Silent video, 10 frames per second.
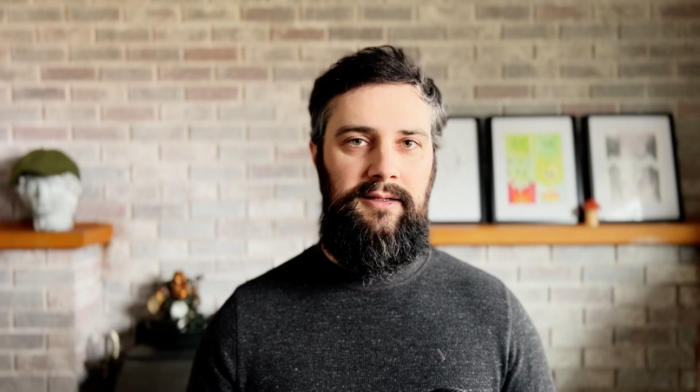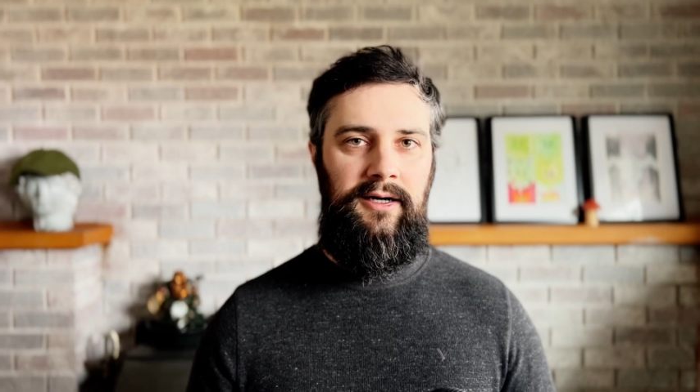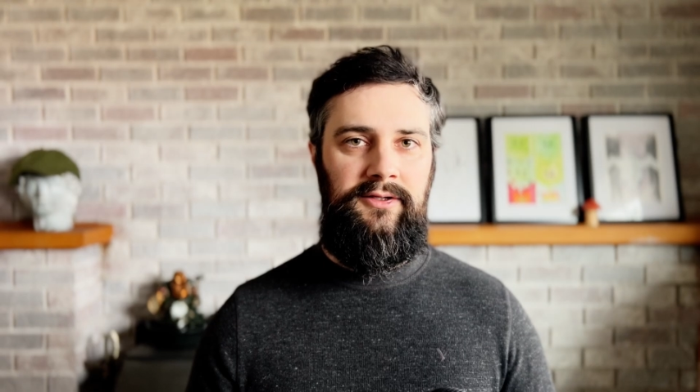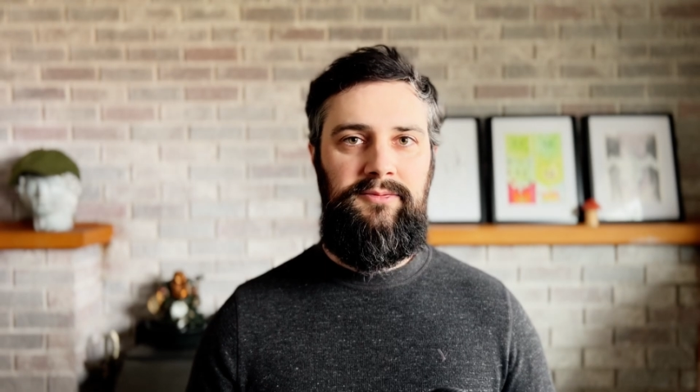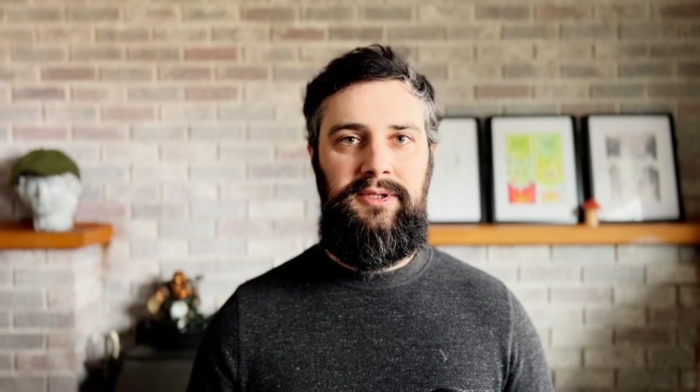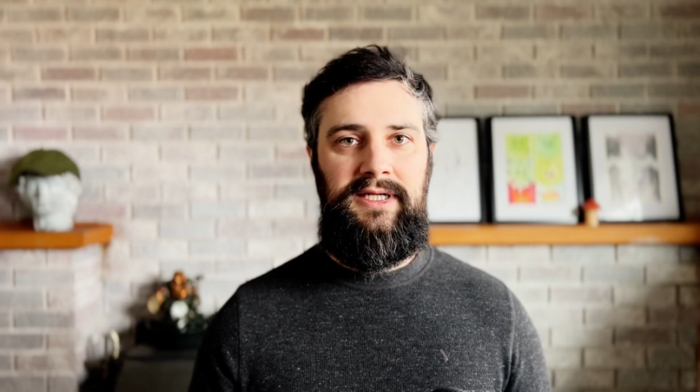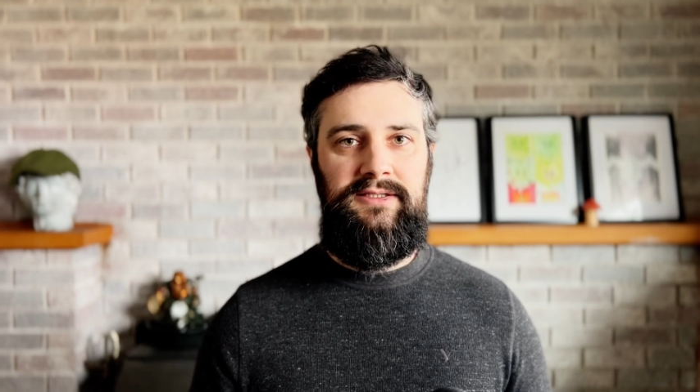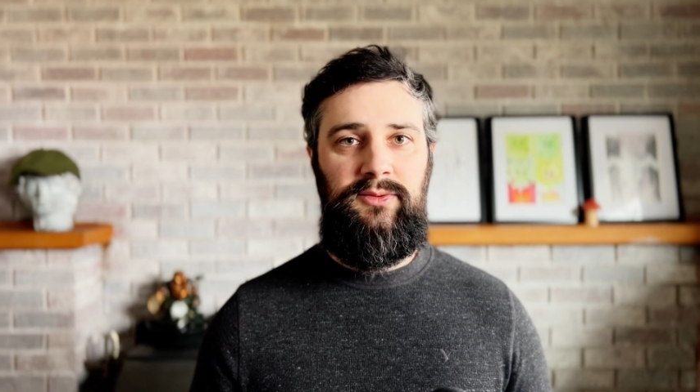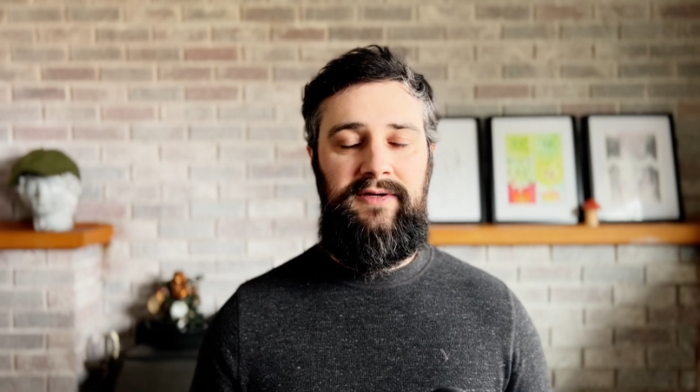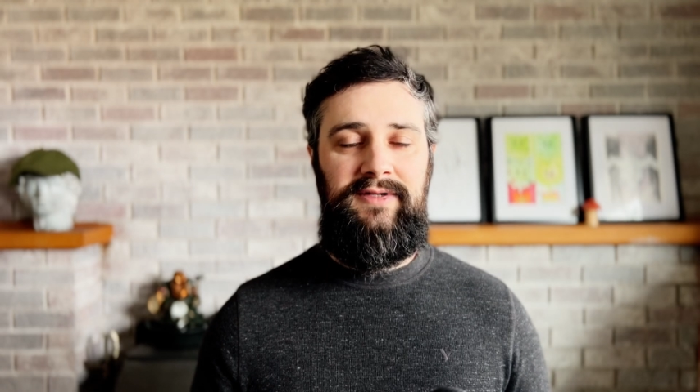Other
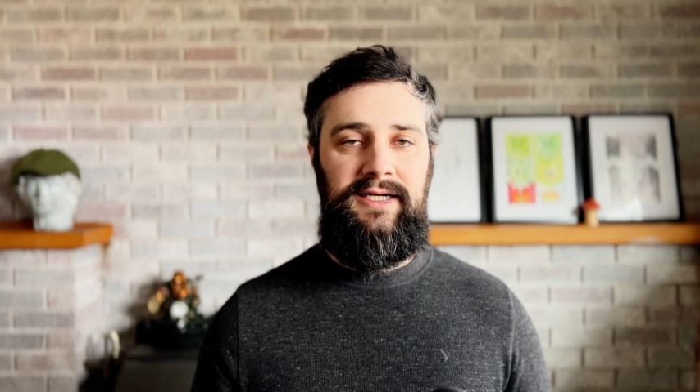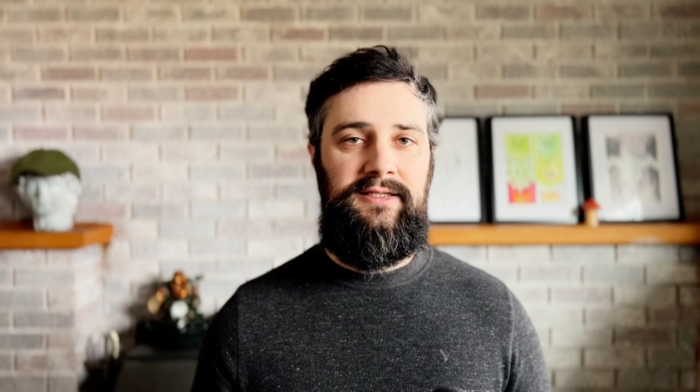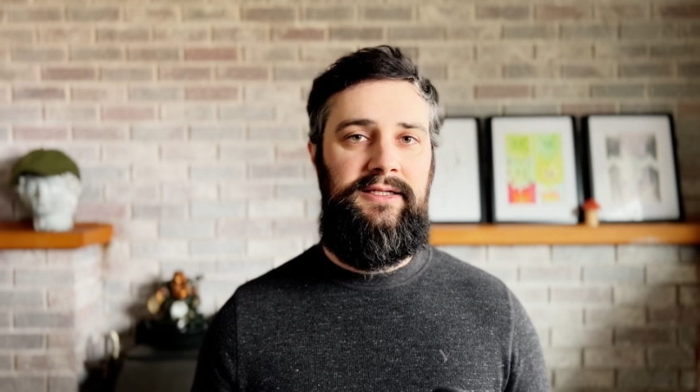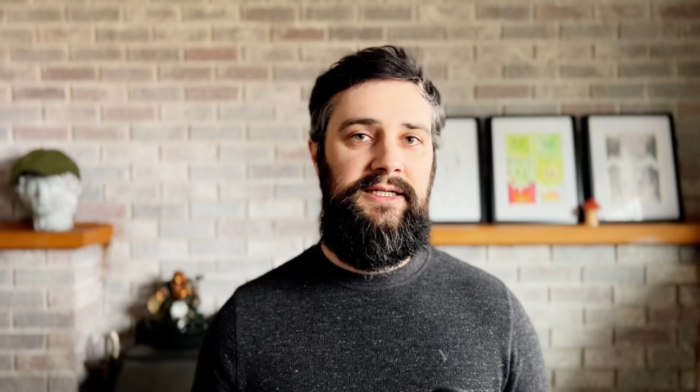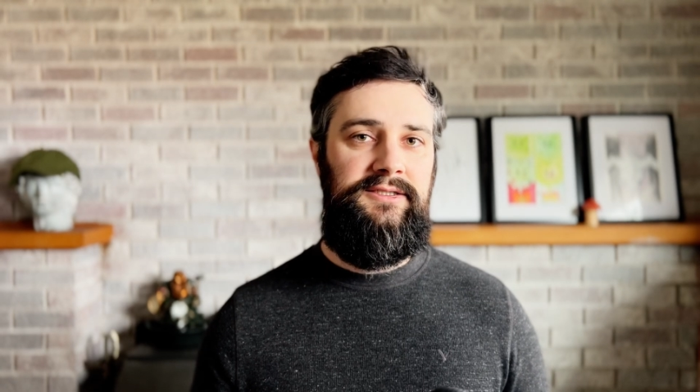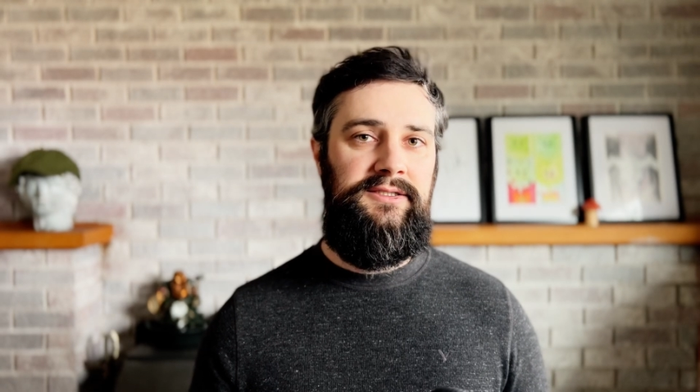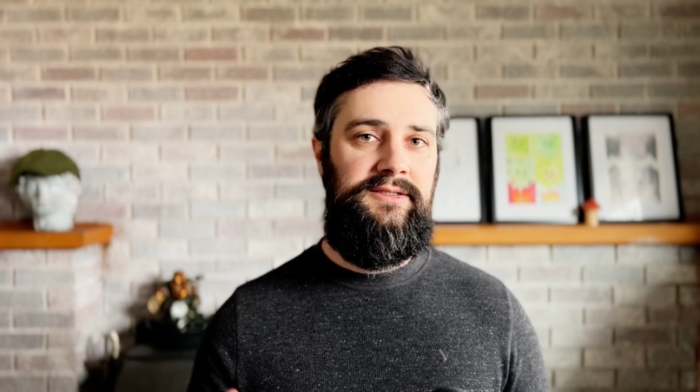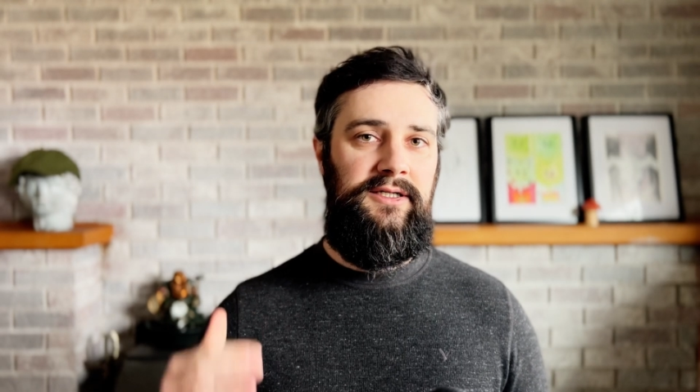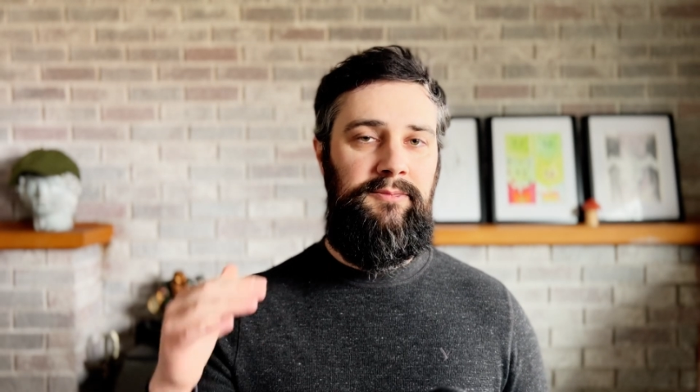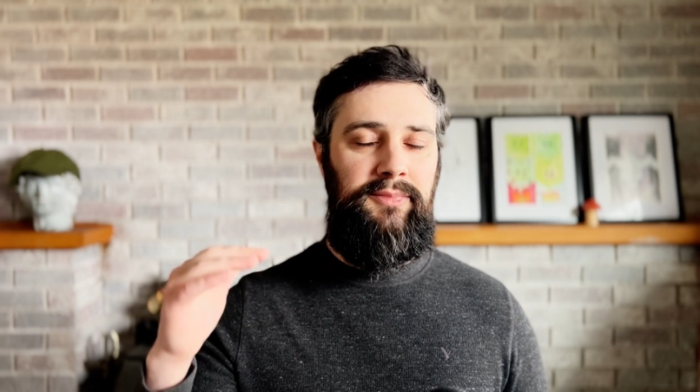planets will have declinations
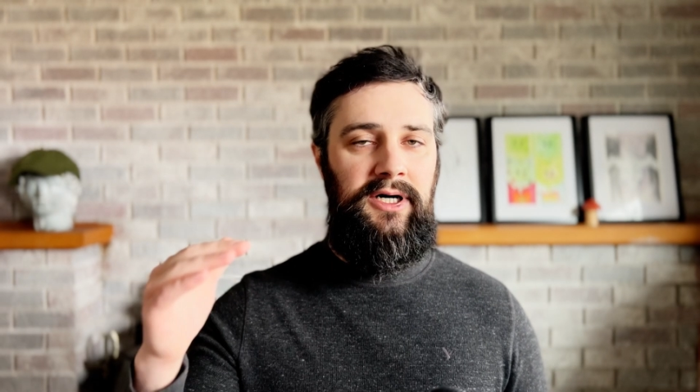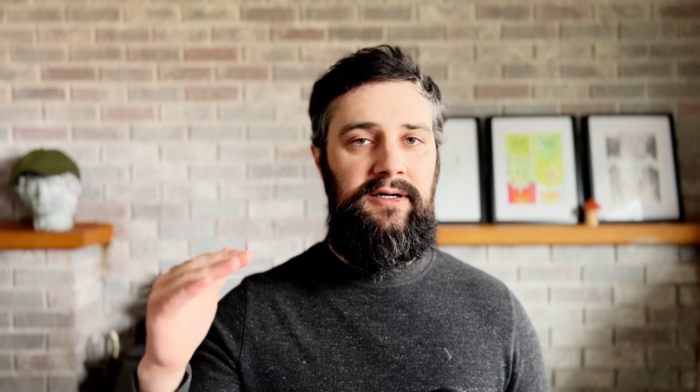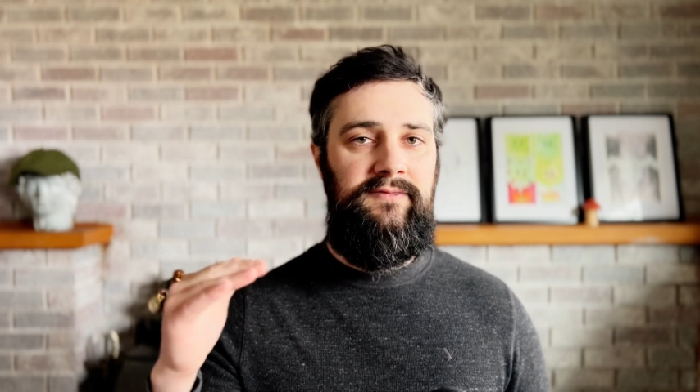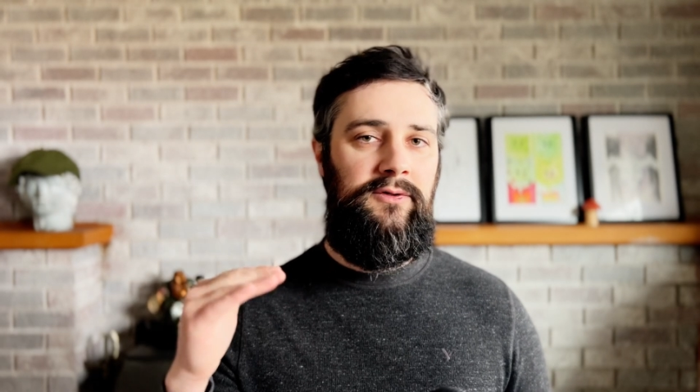above